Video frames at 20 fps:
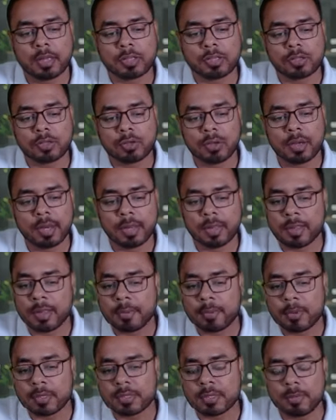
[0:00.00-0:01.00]
So
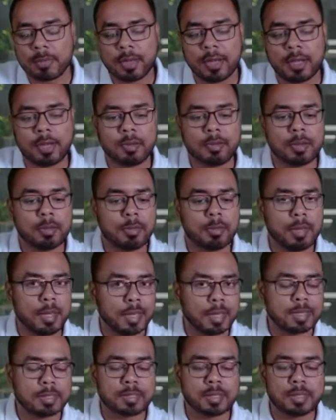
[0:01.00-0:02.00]
another possibility will
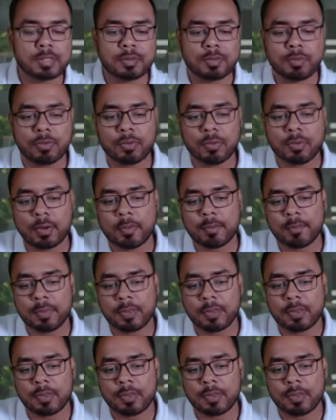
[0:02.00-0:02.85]
be x is 4,